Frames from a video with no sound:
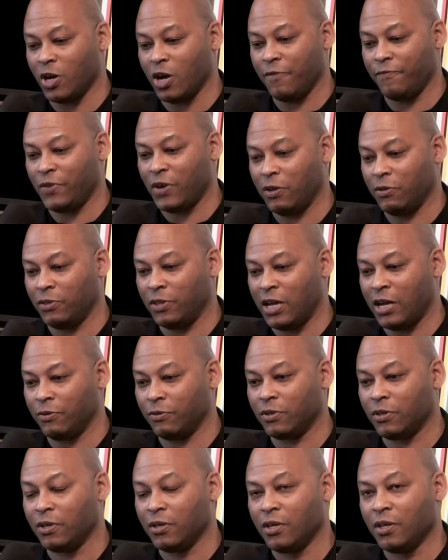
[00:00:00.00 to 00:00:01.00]
I found
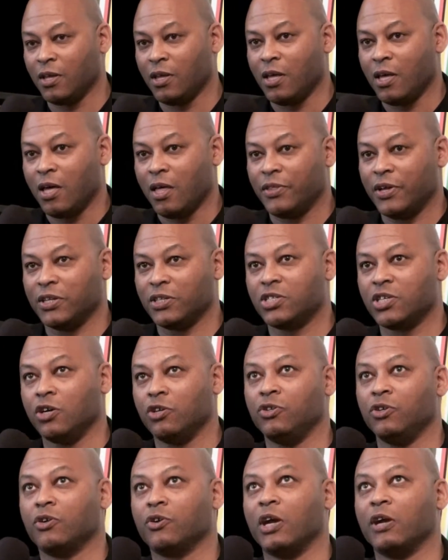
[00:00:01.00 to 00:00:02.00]
out that
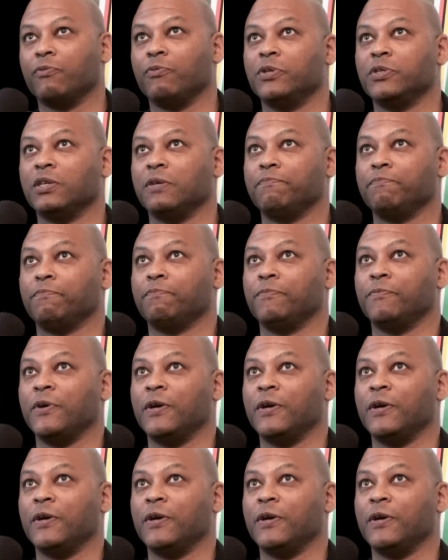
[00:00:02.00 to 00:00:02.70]
Tony Greig was in,